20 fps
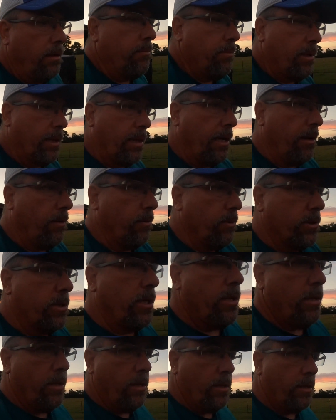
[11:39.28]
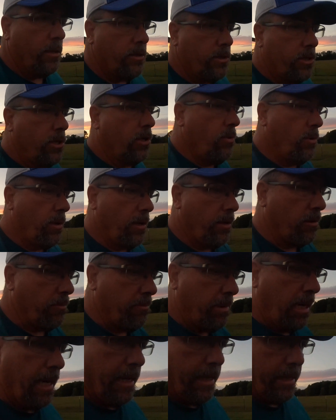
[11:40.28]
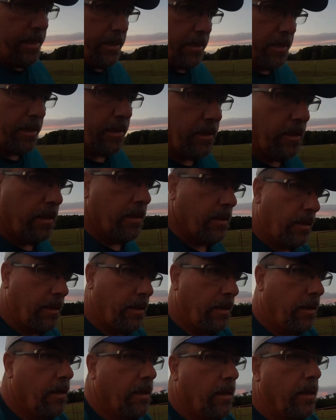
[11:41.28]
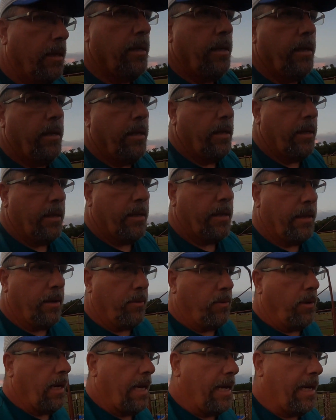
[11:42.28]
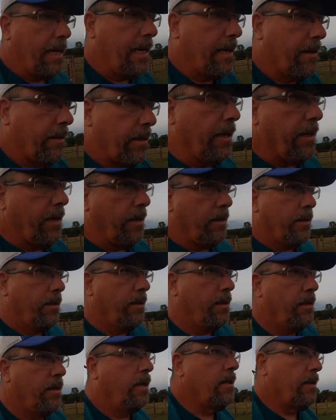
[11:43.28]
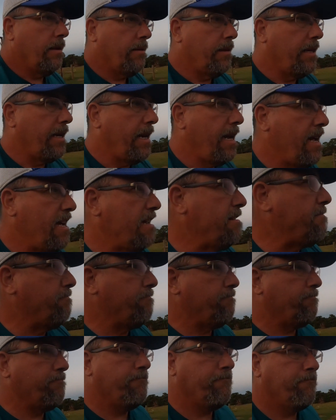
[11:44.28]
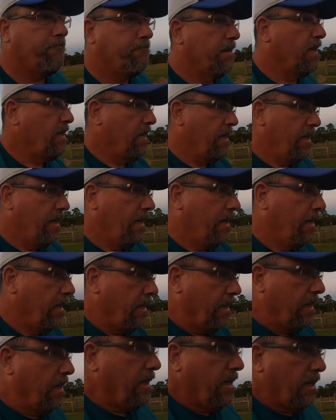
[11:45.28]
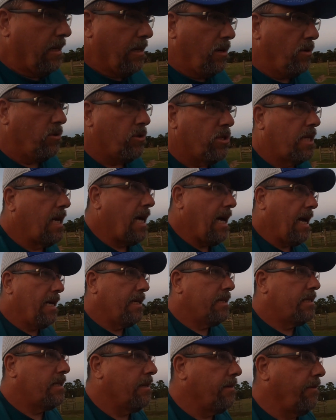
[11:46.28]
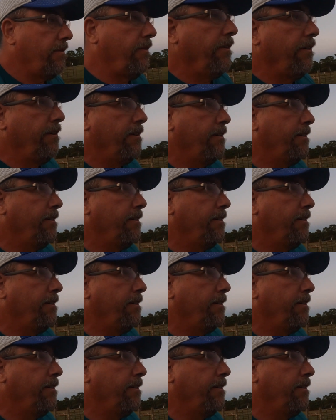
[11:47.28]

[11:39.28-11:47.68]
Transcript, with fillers: But there was two other bodies that were laying out there that had no signs of